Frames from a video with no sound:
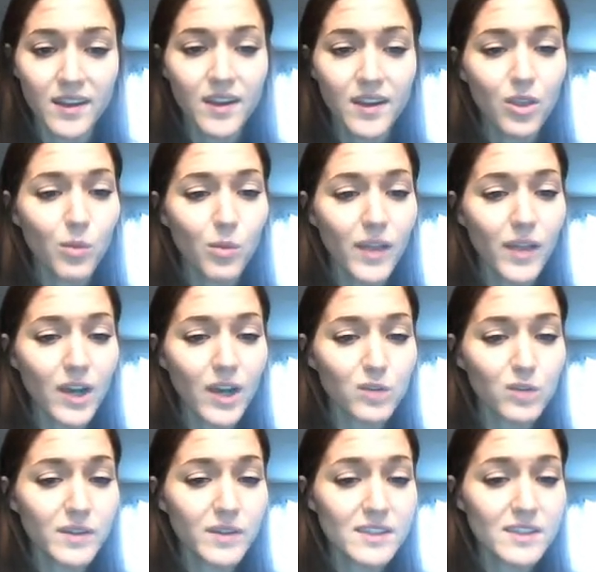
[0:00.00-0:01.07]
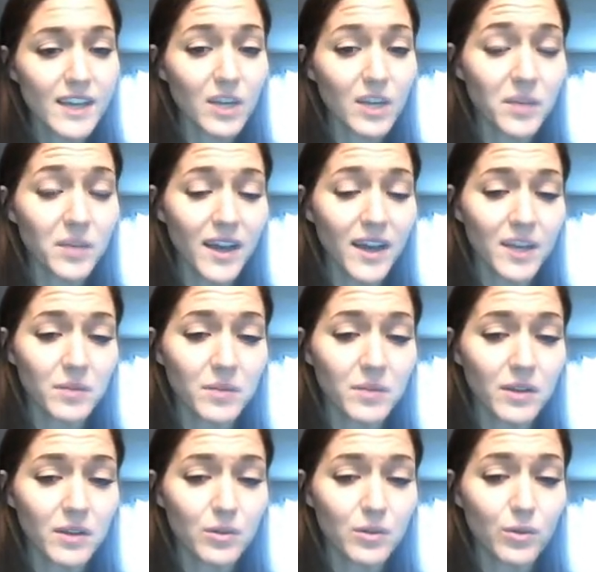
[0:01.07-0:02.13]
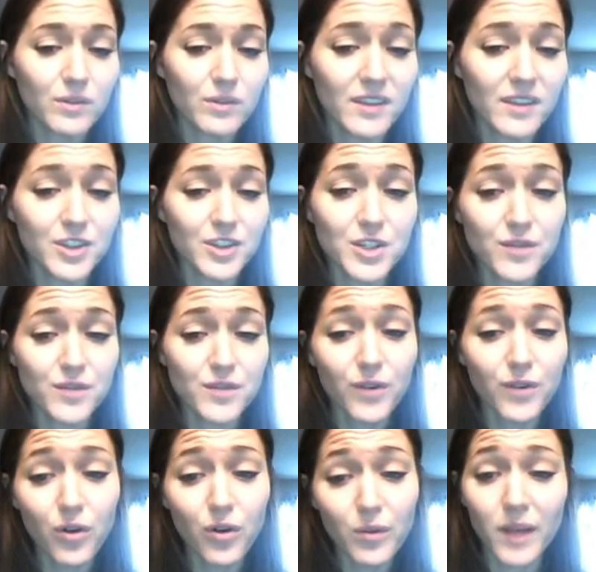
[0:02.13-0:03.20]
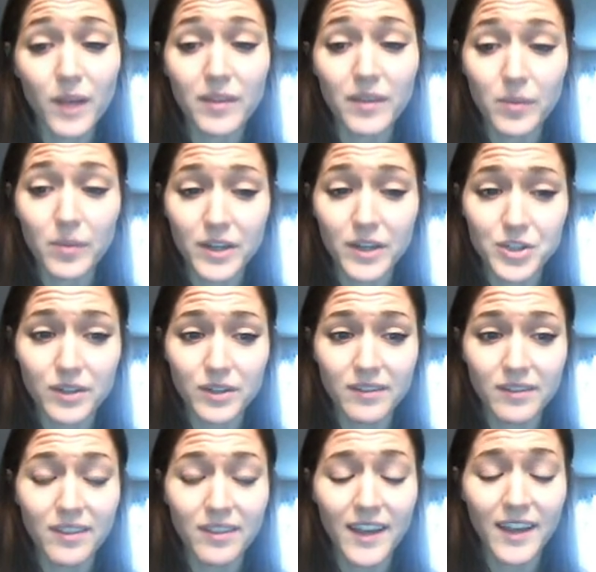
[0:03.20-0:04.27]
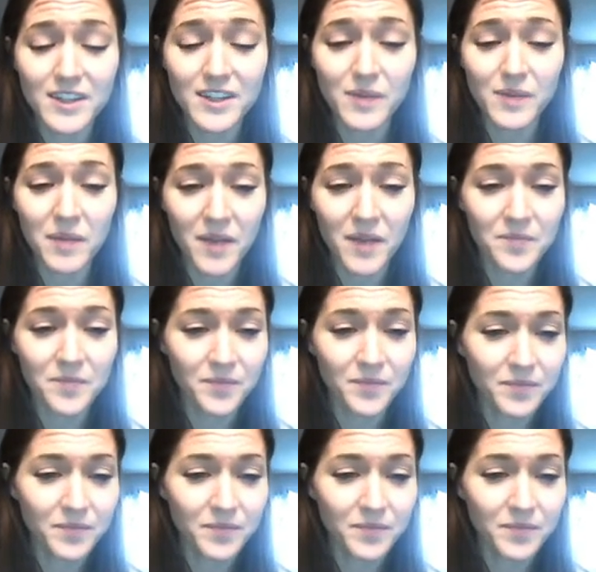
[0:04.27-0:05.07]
The black woman standing behind me, who looks like she's photobombing the picture, that's my mom.